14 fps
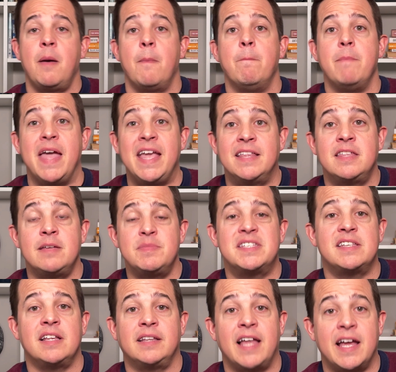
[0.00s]
make them
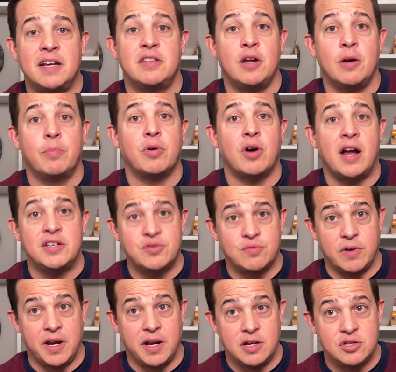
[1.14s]
select their price
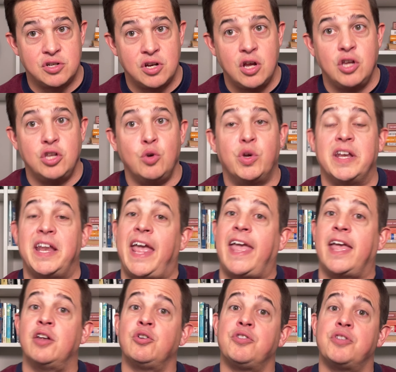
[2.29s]
range, you can
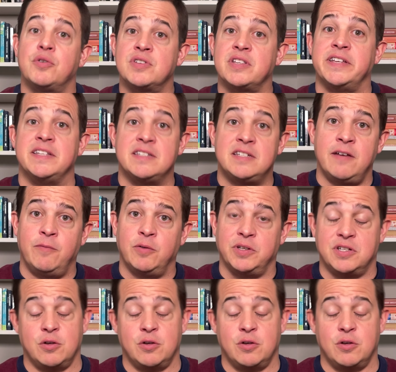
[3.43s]
handle those leads differently.